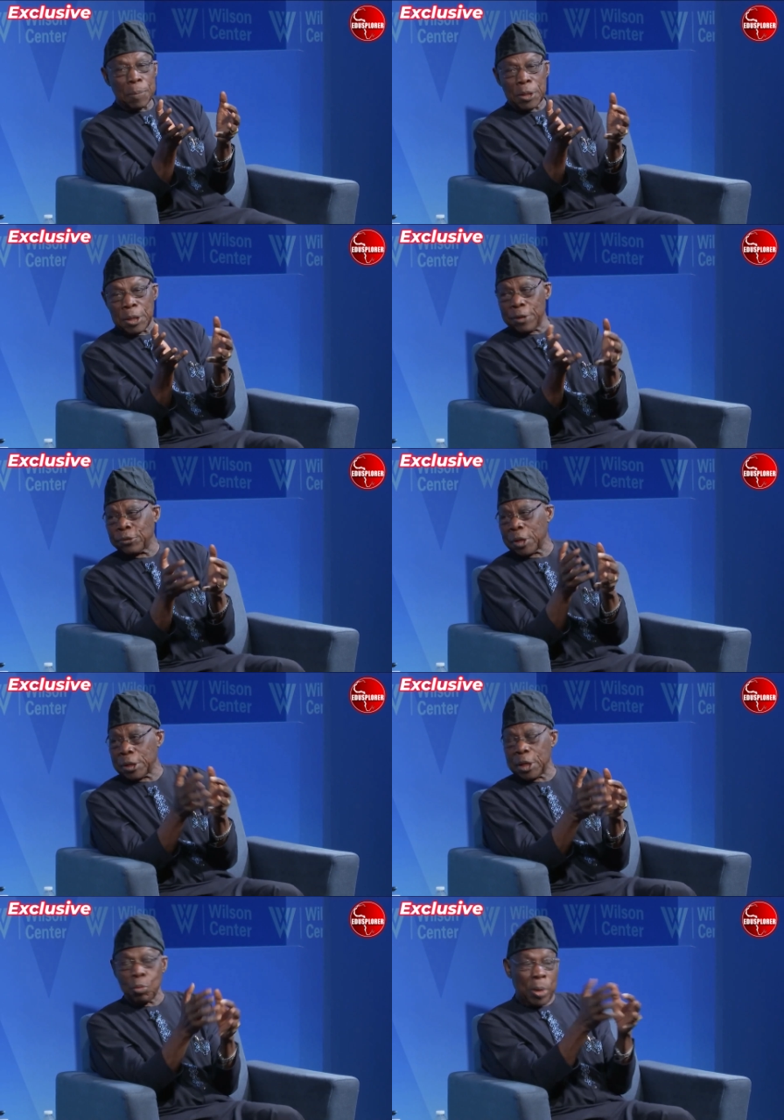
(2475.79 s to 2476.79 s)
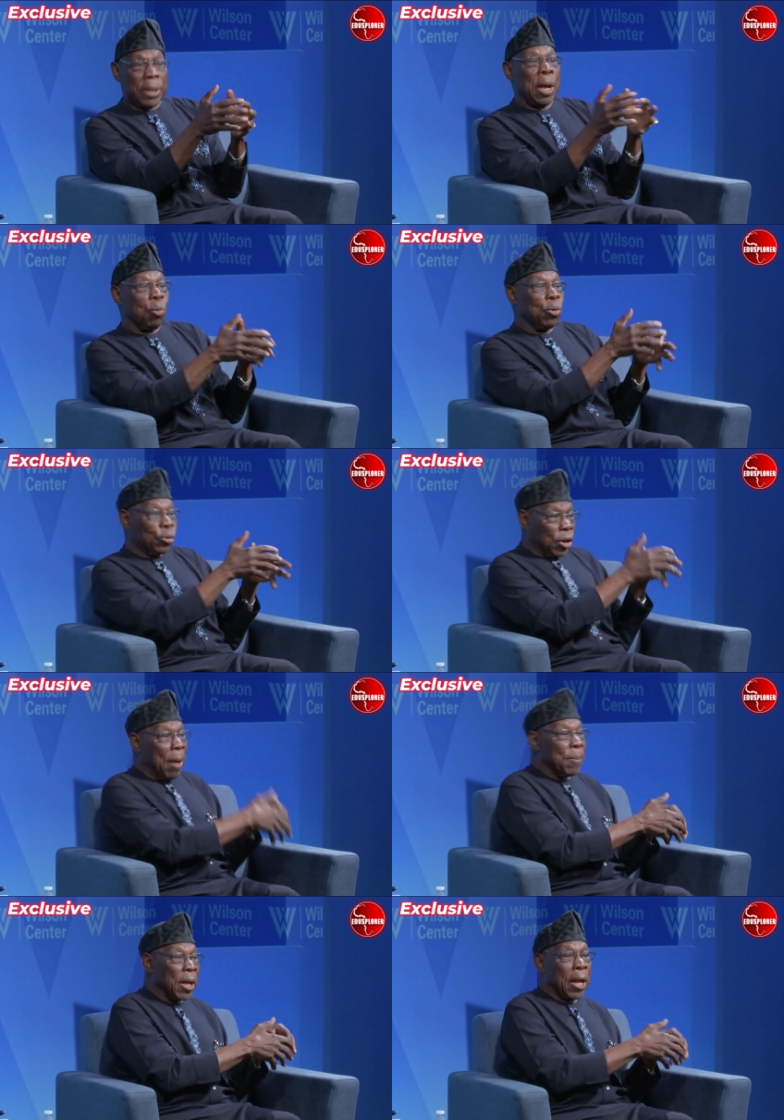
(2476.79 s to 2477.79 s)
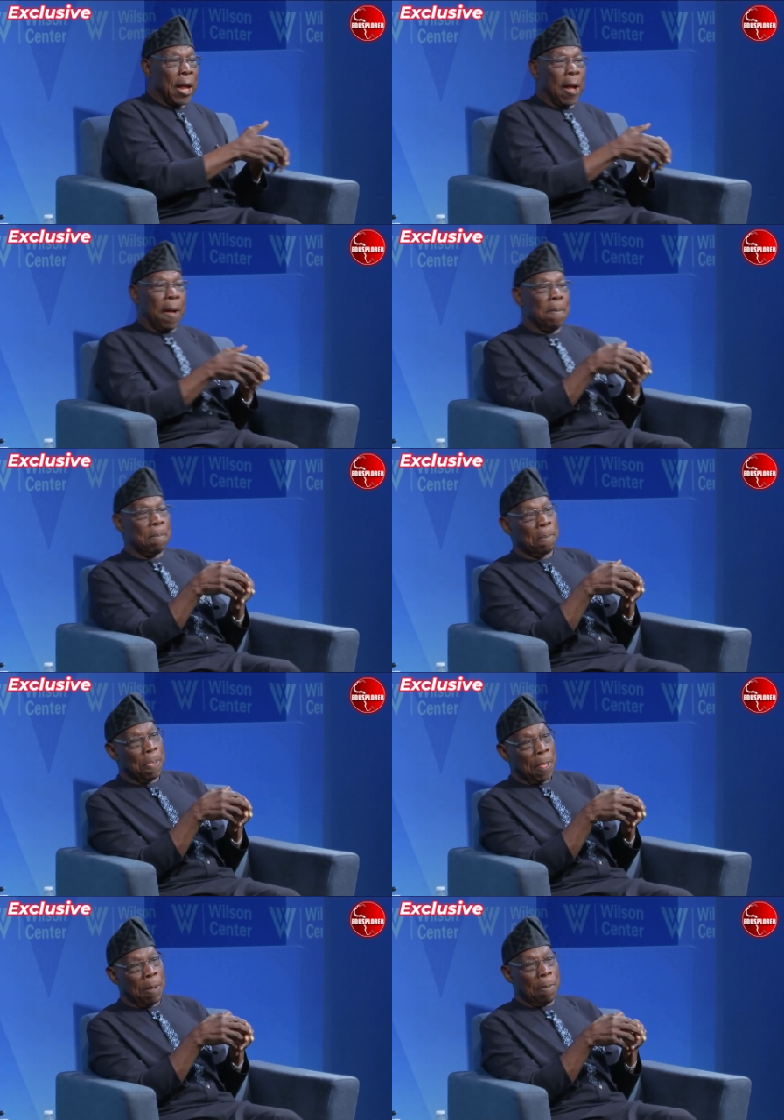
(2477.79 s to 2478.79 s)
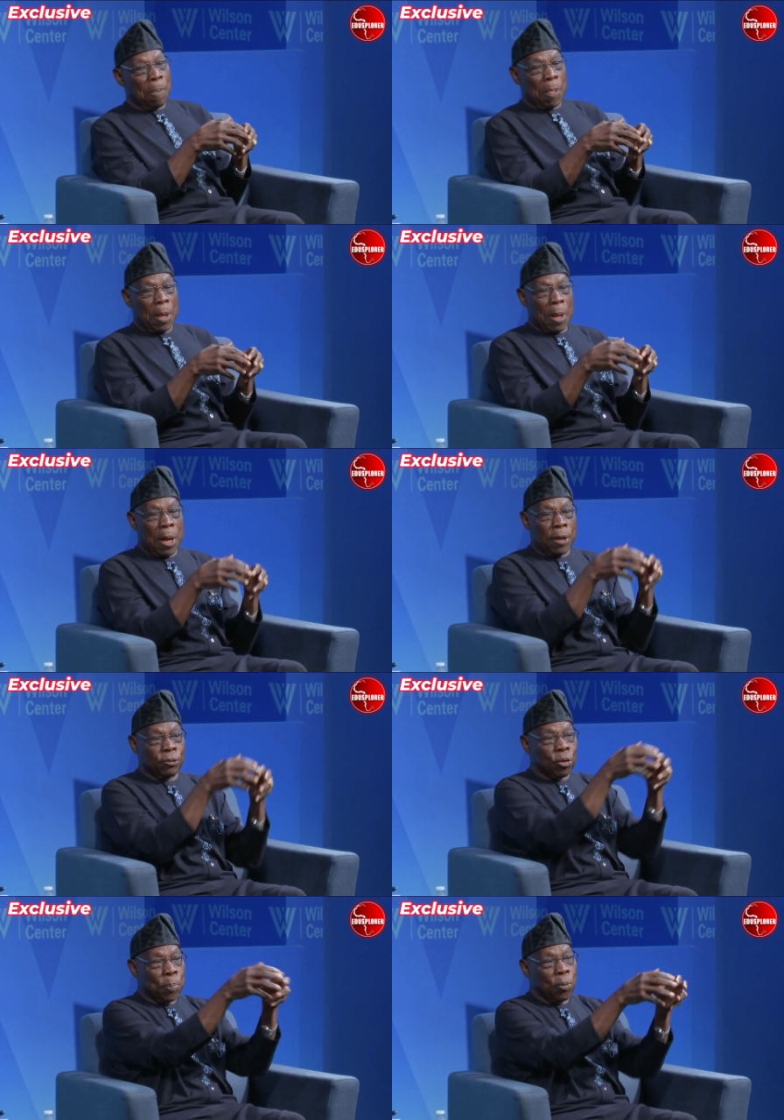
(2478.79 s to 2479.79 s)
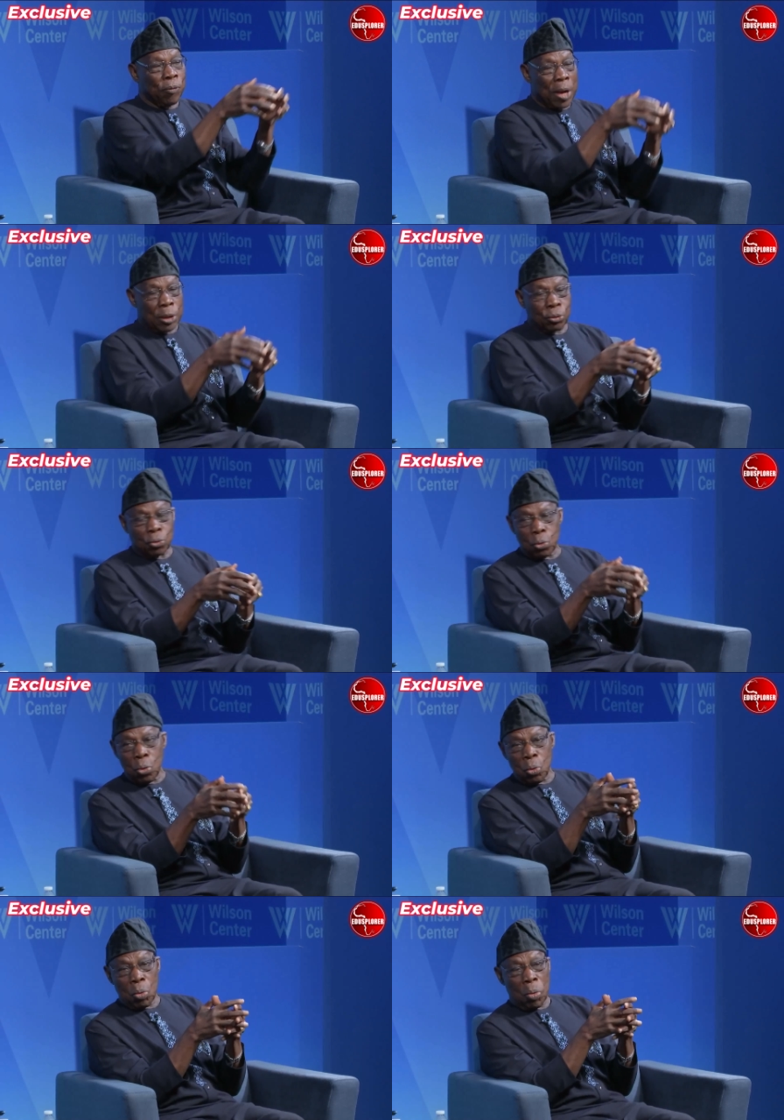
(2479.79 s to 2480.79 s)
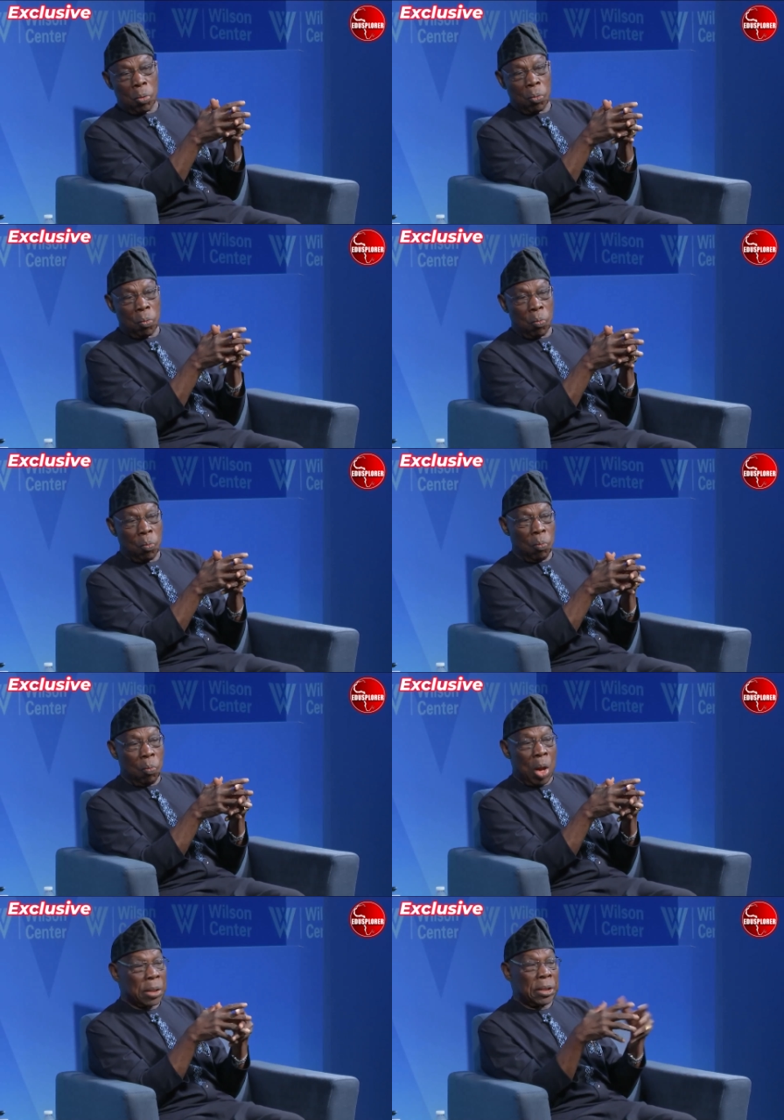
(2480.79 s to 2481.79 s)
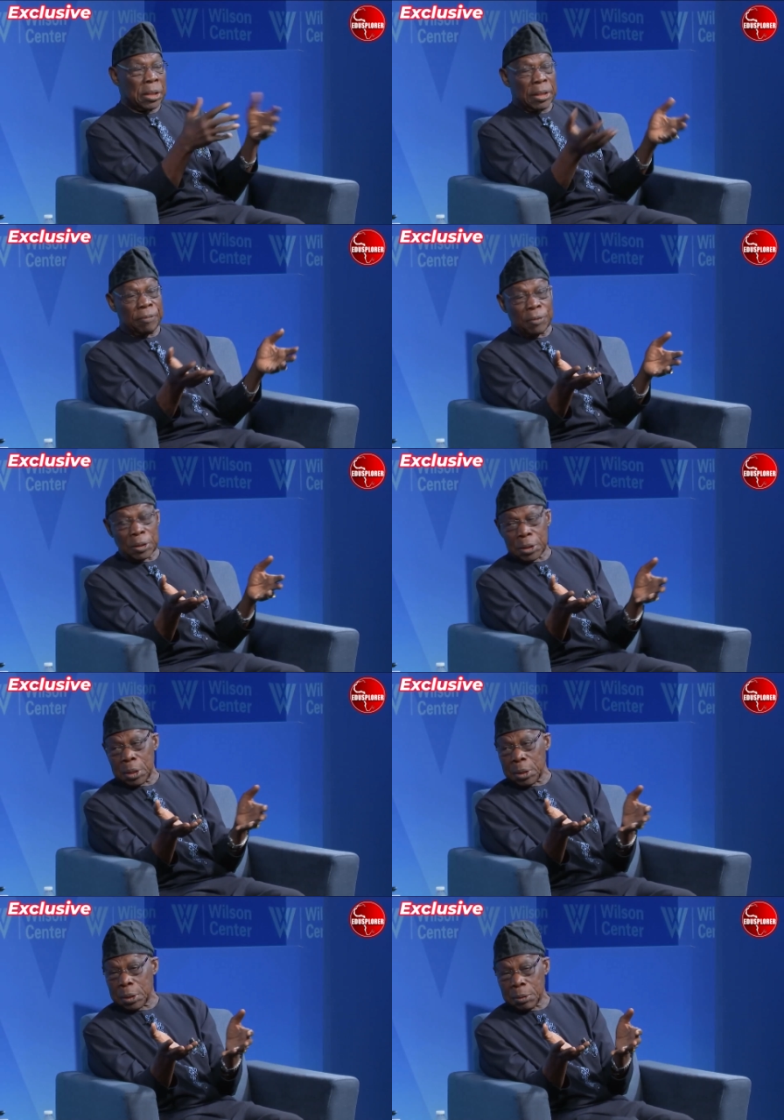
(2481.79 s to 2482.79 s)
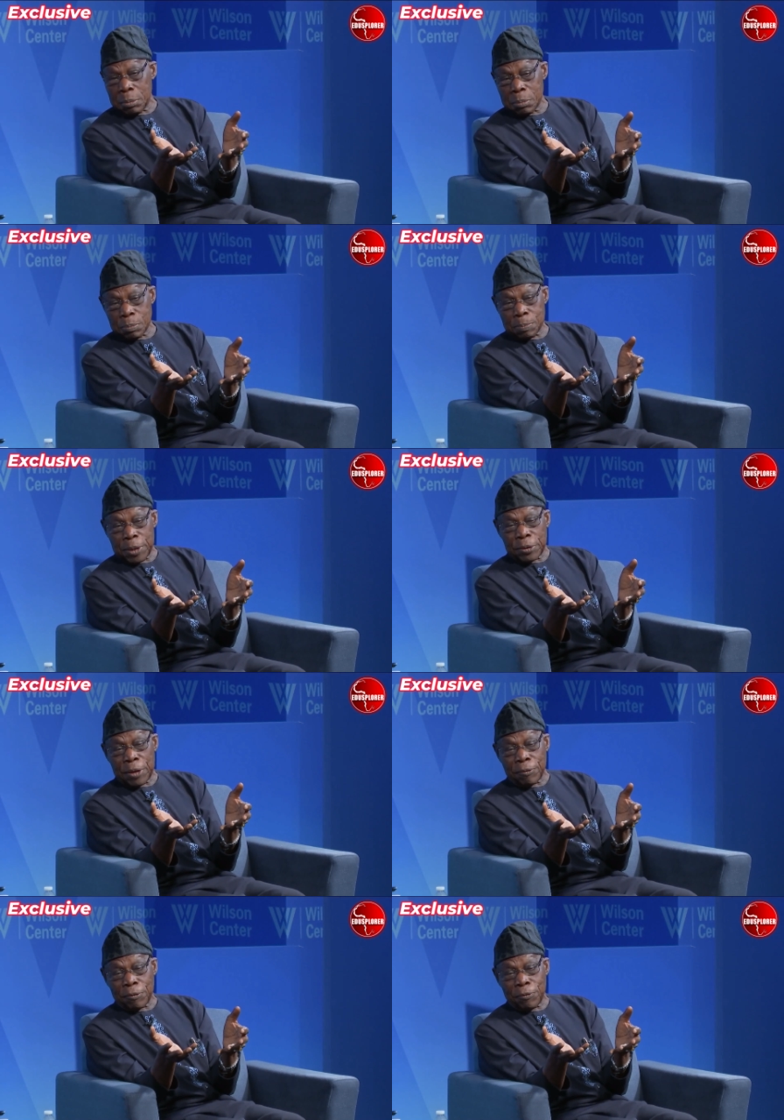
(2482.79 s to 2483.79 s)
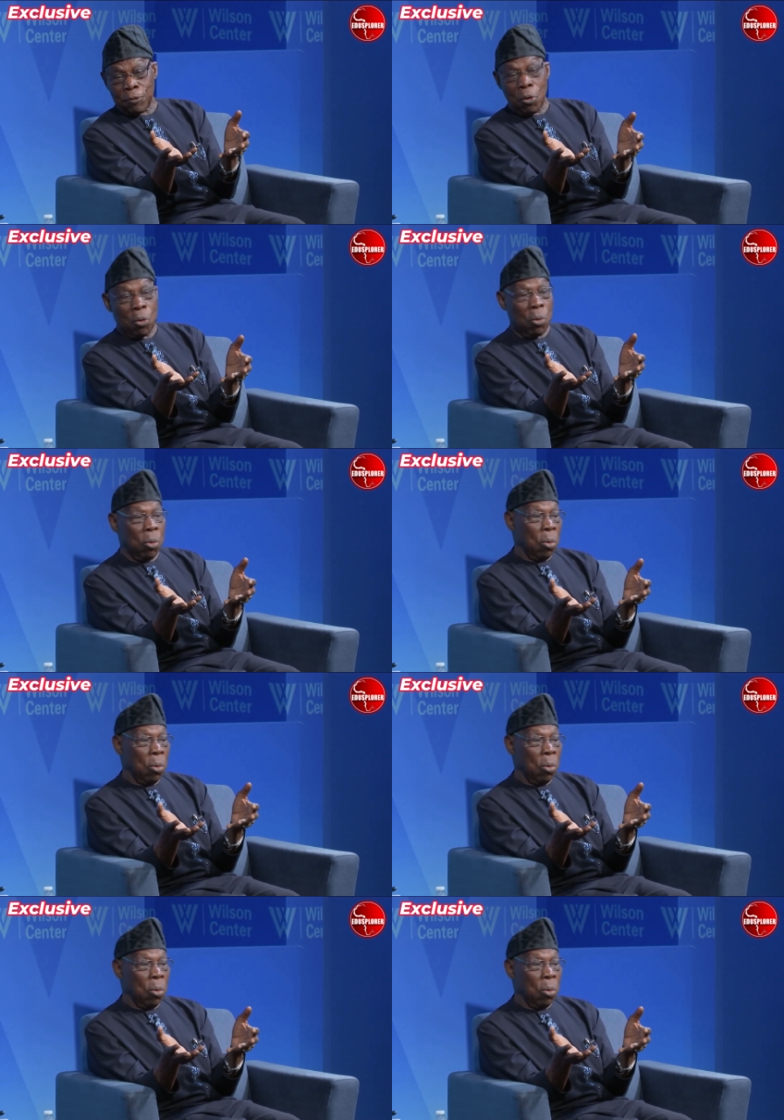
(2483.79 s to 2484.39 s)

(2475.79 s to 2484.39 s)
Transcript: Yesterday, when I was coming here, I stopped over in Togo. I didn't even tell President Faure.